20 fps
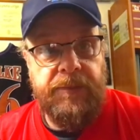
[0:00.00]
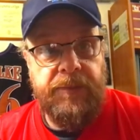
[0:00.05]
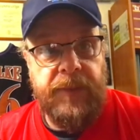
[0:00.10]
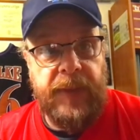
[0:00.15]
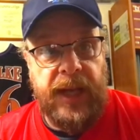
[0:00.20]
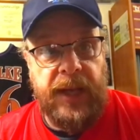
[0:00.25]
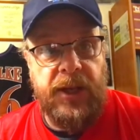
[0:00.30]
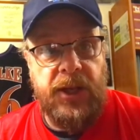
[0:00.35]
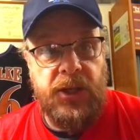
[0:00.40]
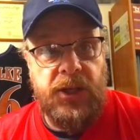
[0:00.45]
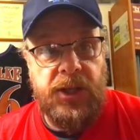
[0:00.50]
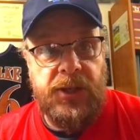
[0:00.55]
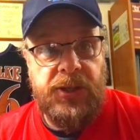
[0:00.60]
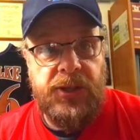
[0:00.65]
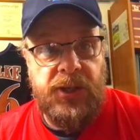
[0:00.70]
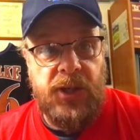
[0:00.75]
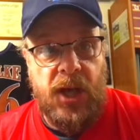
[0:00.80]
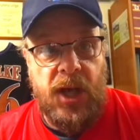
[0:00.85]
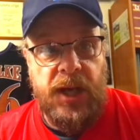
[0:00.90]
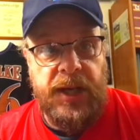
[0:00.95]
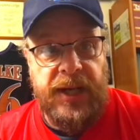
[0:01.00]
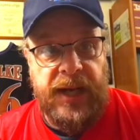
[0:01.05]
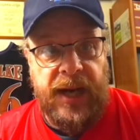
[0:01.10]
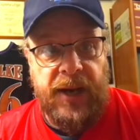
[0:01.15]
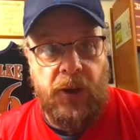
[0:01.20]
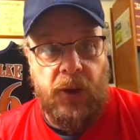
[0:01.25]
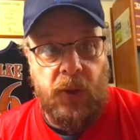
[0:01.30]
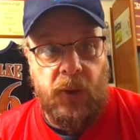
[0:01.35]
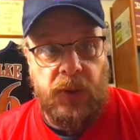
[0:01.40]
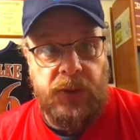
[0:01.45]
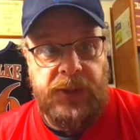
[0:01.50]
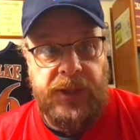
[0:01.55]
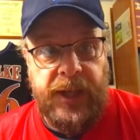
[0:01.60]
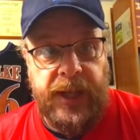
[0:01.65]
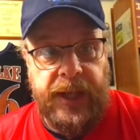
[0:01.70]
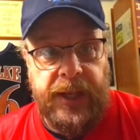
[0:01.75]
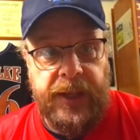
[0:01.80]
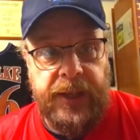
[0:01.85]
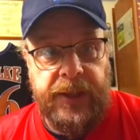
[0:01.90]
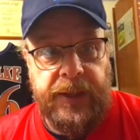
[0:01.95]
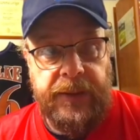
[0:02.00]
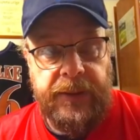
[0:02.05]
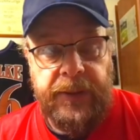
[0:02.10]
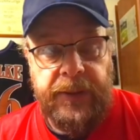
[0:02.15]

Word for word: Now, you just saw Darnold's card.